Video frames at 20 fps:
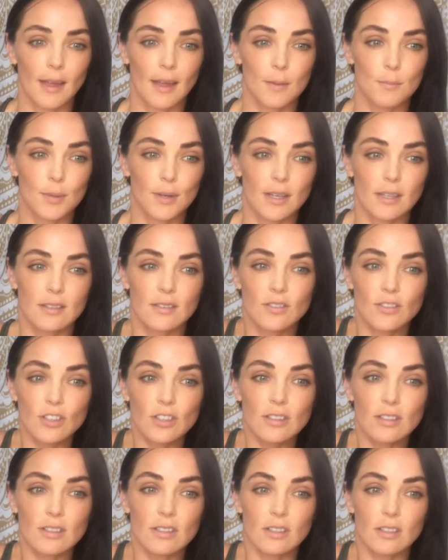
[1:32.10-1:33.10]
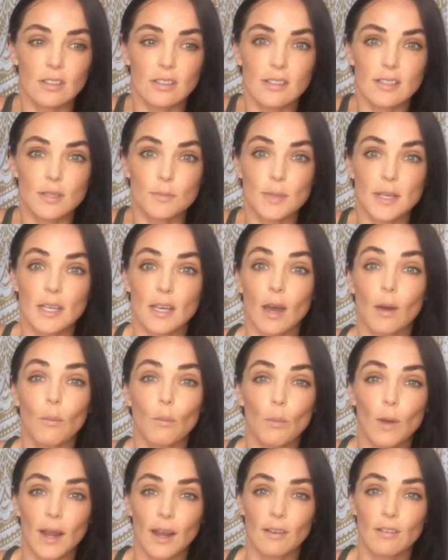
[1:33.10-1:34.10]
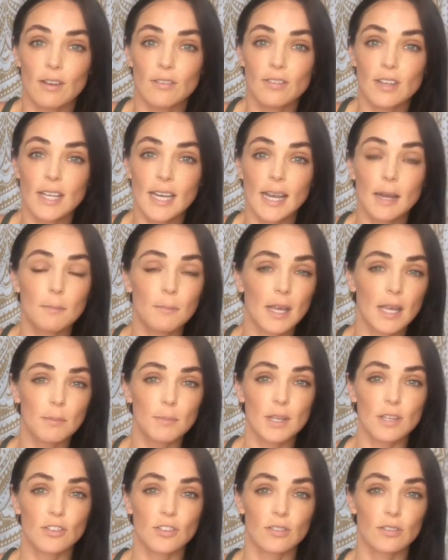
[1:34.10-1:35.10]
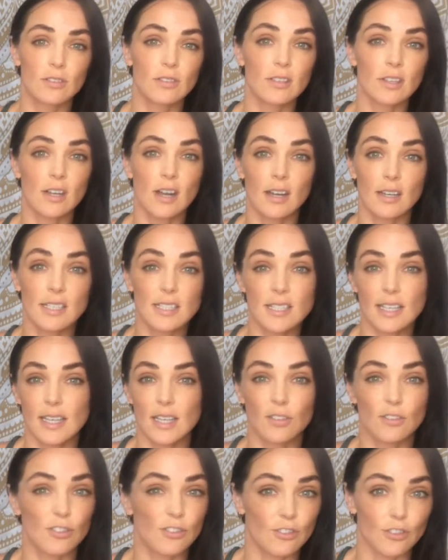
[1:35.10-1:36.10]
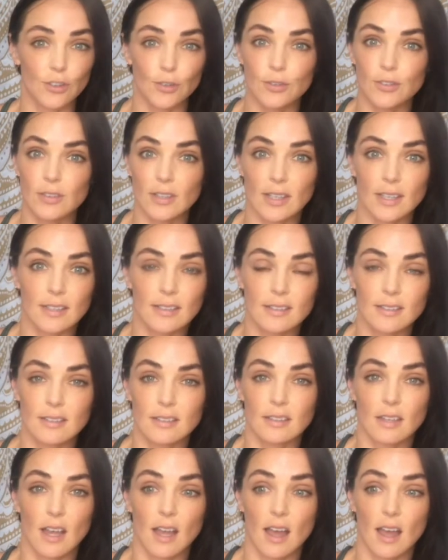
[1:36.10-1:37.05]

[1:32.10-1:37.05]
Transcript: but it's just good to be aware of it and maybe just start to introduce it